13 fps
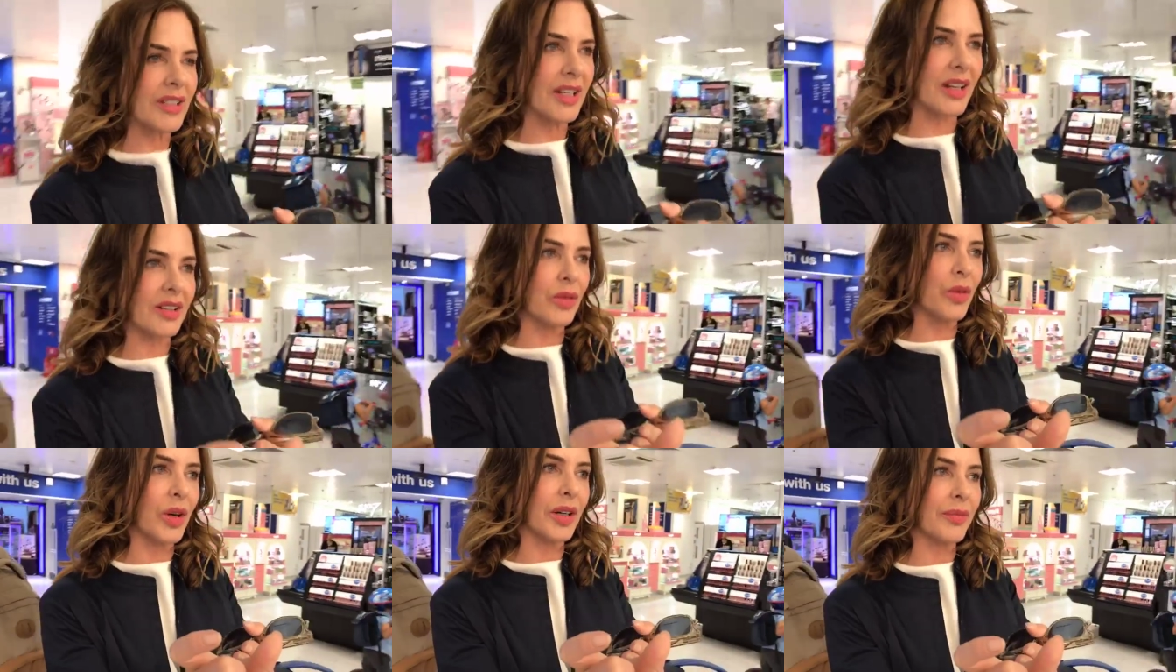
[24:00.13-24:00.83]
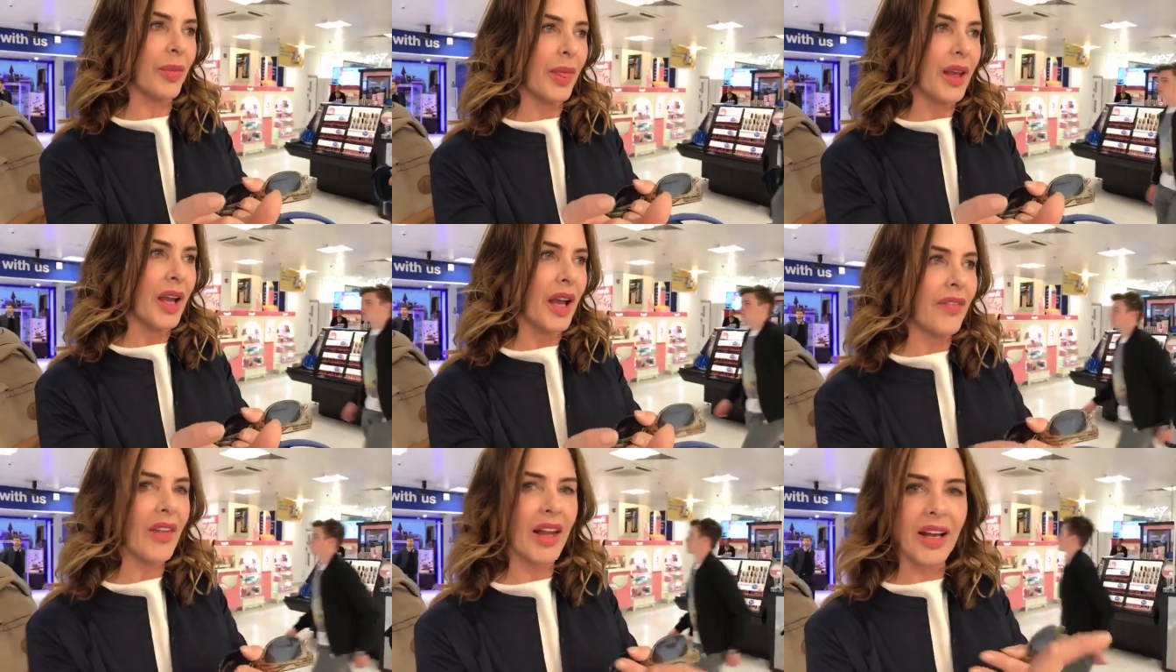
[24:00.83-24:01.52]
sounding one,
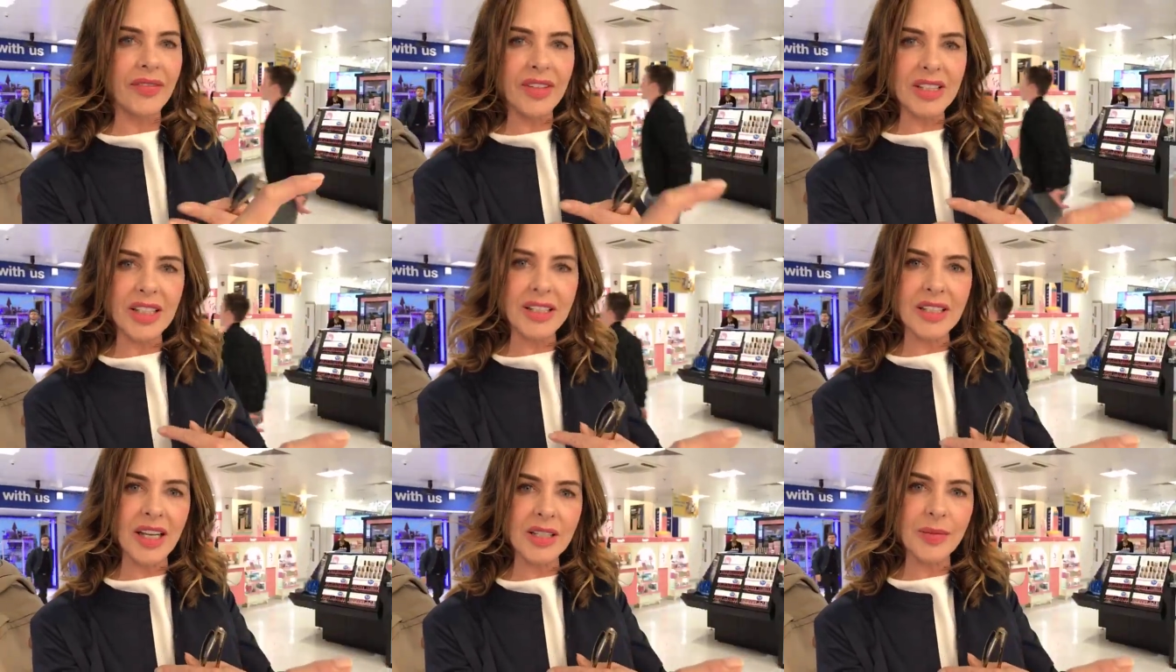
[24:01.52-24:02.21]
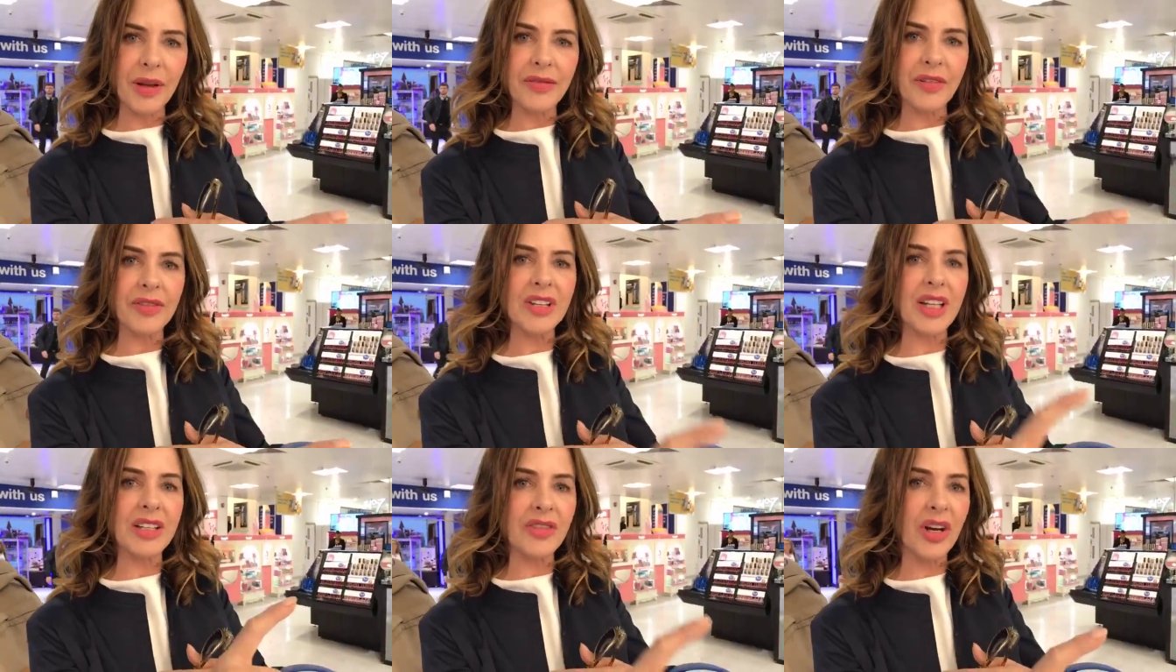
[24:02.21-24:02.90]
and that had the tinted SPF 50.
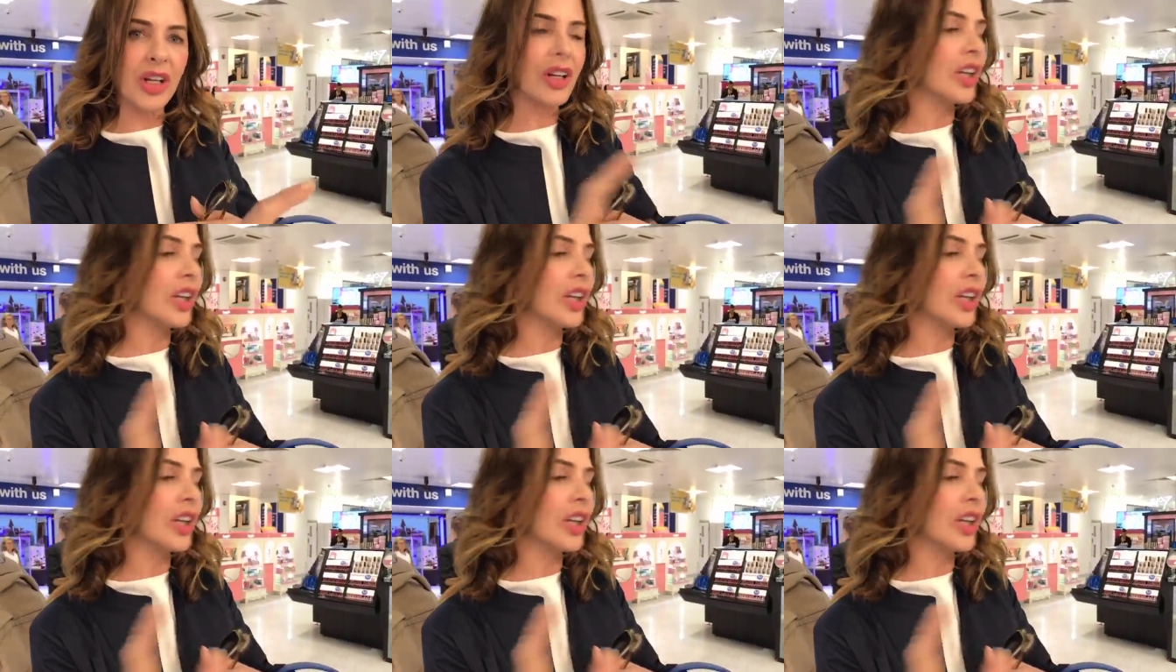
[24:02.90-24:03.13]
That's very good.